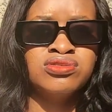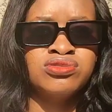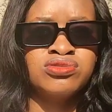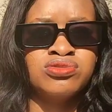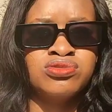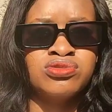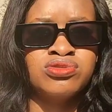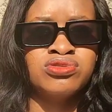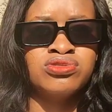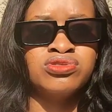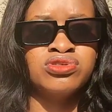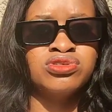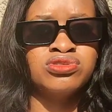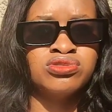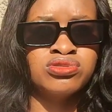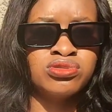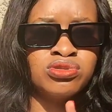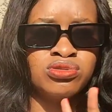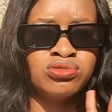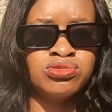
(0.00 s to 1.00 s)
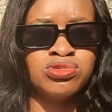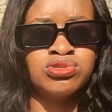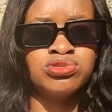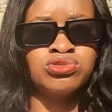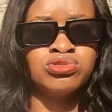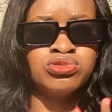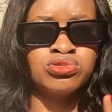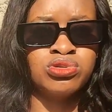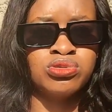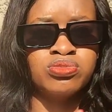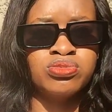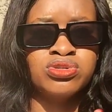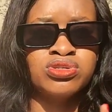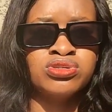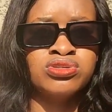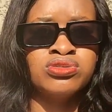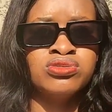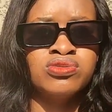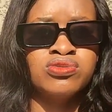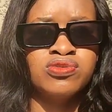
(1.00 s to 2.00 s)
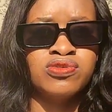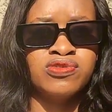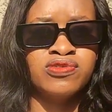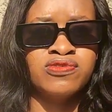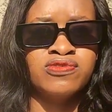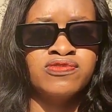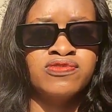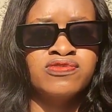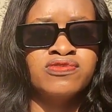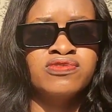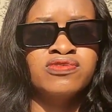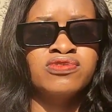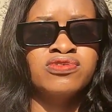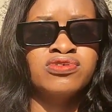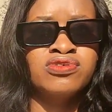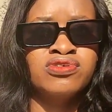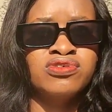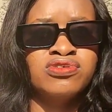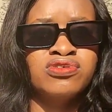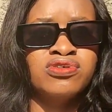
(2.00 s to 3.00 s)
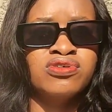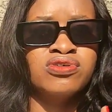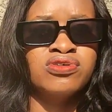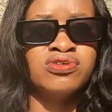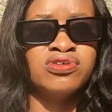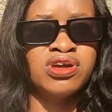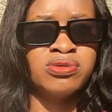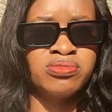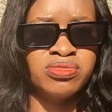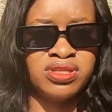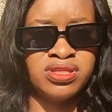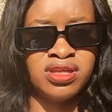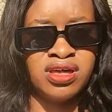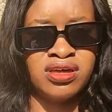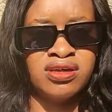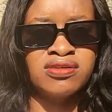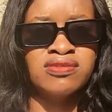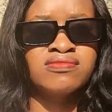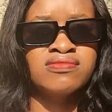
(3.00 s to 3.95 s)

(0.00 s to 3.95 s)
So you need to come with 2 copies of your remitter.